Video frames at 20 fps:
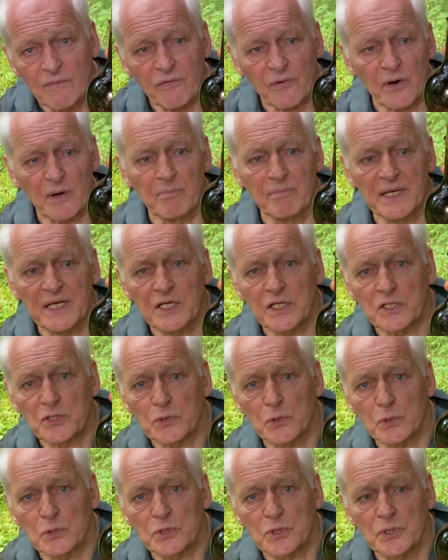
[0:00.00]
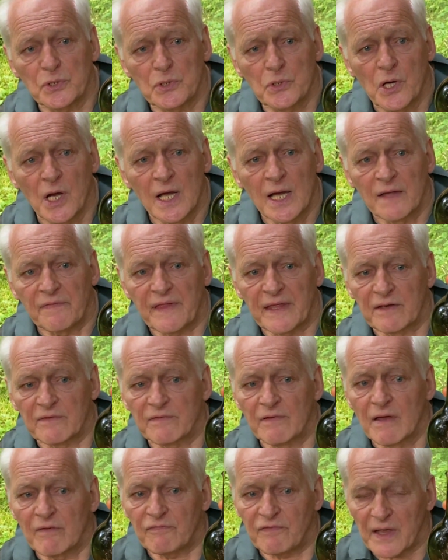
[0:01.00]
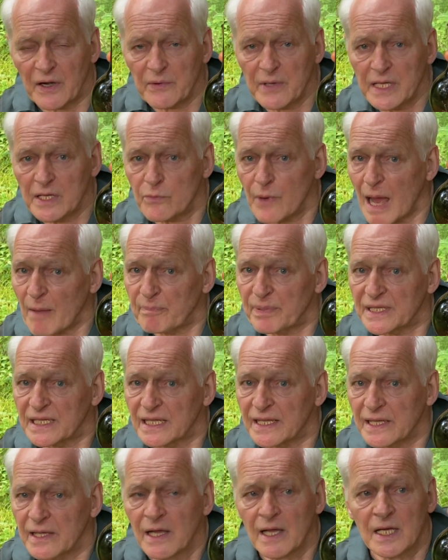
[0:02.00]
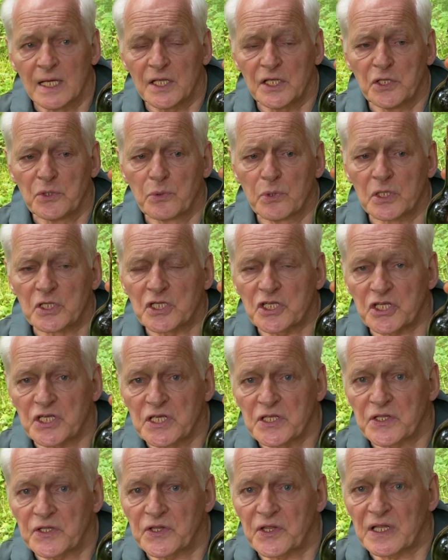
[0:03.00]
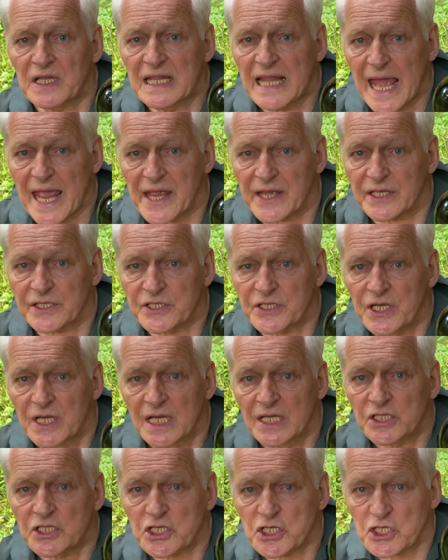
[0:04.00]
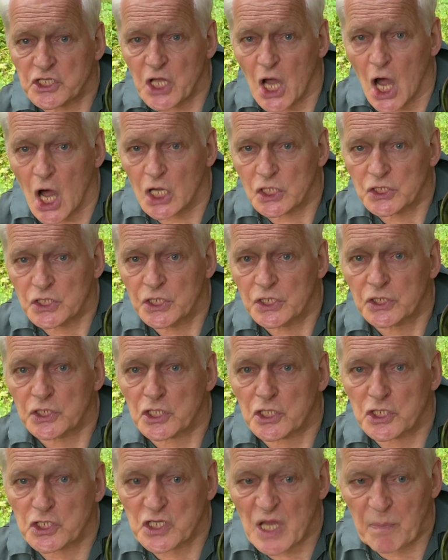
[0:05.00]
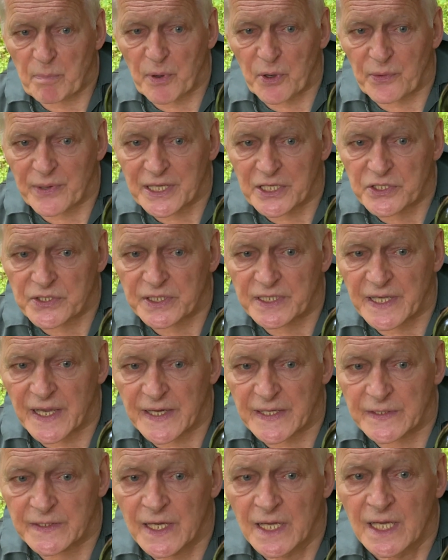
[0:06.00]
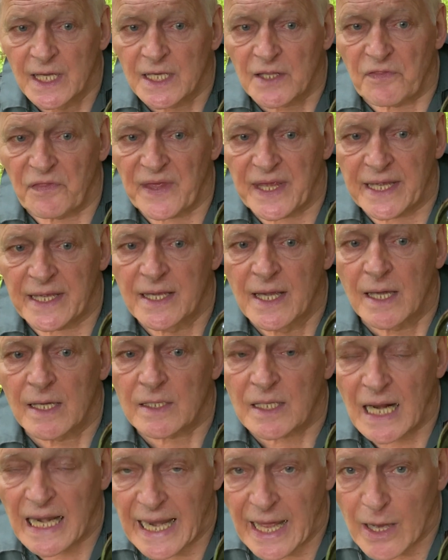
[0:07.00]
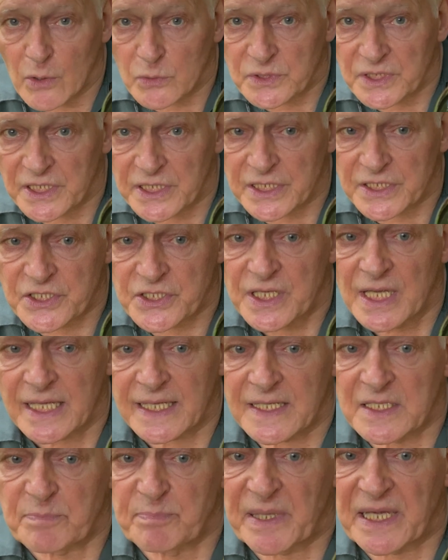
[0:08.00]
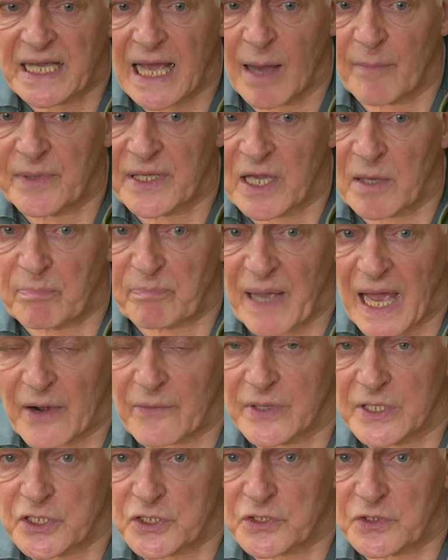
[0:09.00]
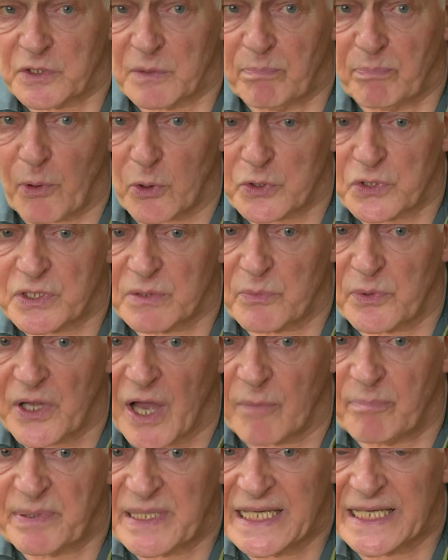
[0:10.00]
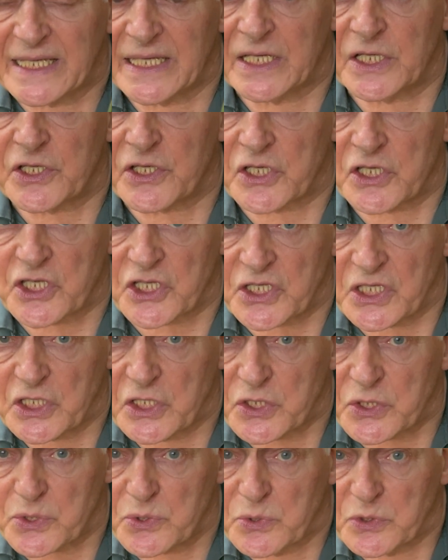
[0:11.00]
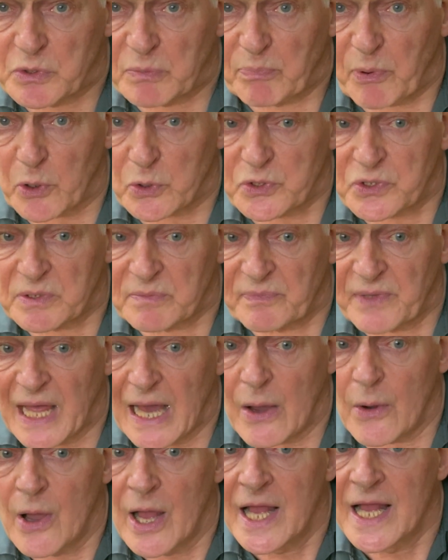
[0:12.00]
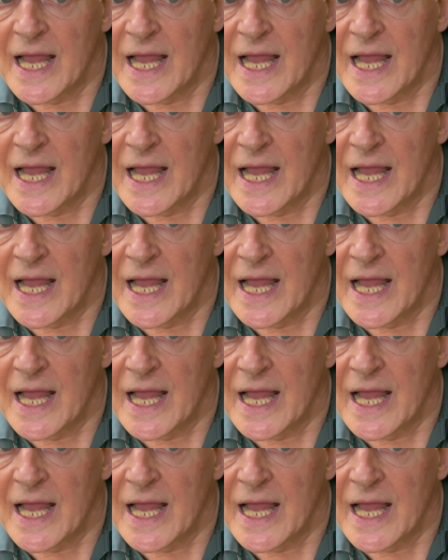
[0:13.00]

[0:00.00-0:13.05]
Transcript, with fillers: for a minute or two, then very rapidly you will see that the layers start to separate again. The Cloudiness is becoming apparent at the bottom. We are beginning to see through the bottom now,